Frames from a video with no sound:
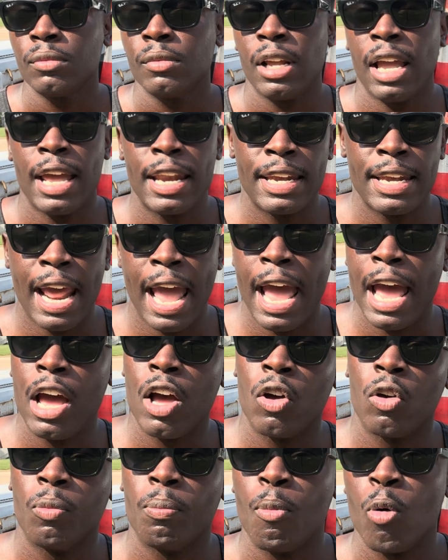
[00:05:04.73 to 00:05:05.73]
And
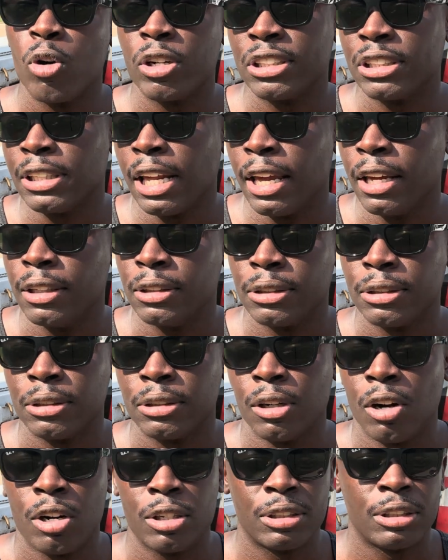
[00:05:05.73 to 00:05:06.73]
now more states
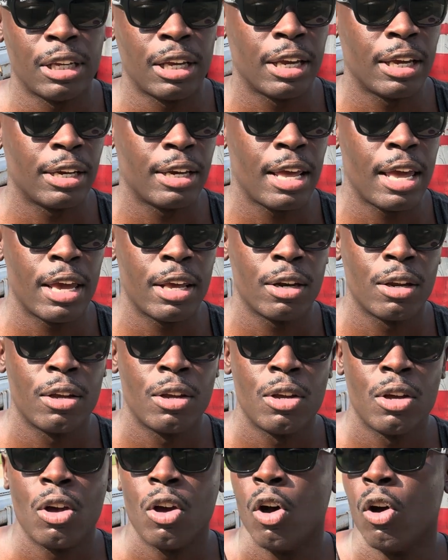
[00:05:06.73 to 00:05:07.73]
are saying that,
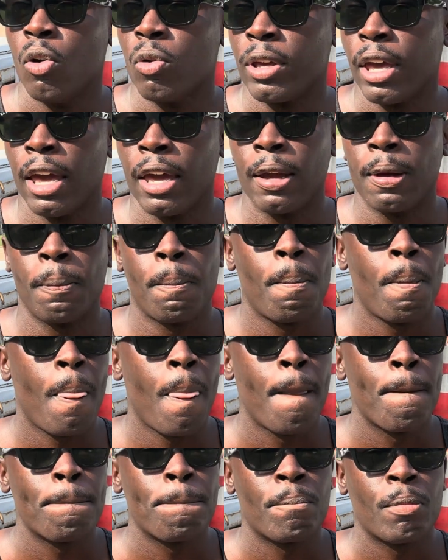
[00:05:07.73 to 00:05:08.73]
okay,
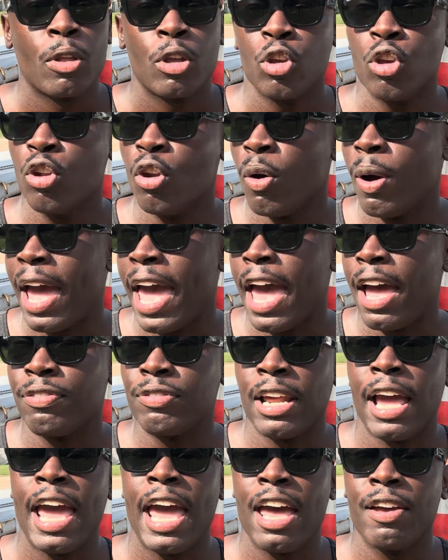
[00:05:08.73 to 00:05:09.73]
you don't have
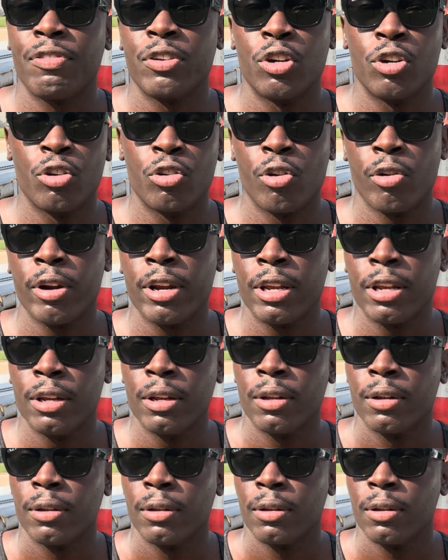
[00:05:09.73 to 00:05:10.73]
to have a degree
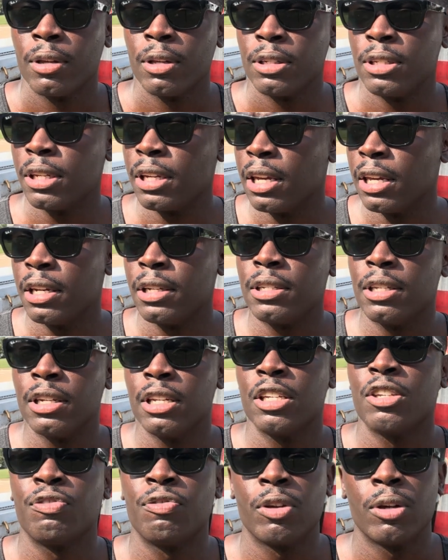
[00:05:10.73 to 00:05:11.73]
to get into
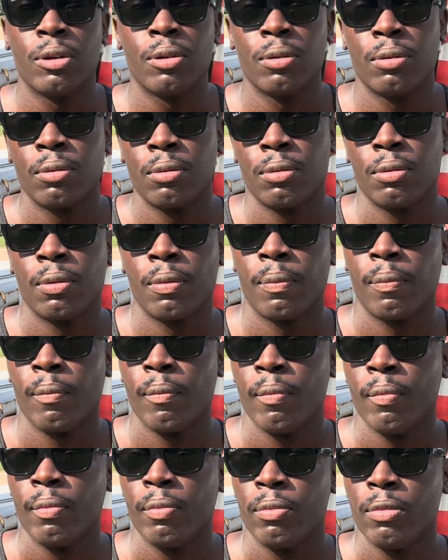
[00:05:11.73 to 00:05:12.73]
this field.
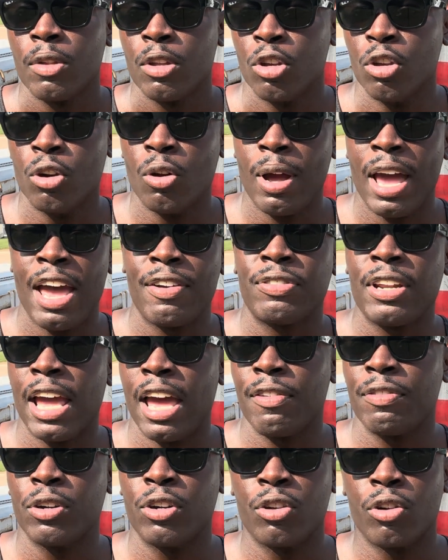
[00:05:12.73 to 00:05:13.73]
You don't have to
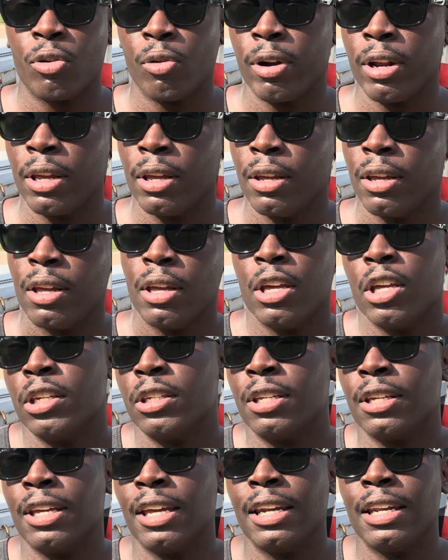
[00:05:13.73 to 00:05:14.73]
have a degree
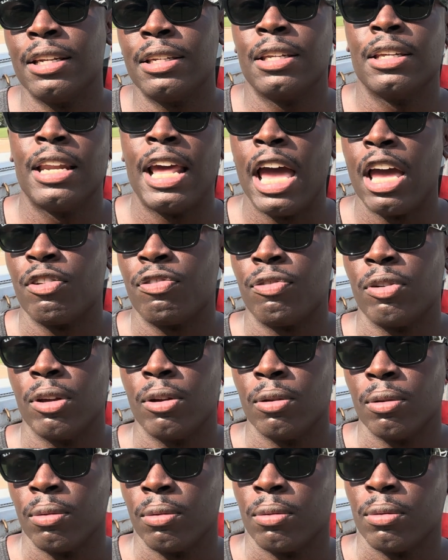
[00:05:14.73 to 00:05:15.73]
to get into that field.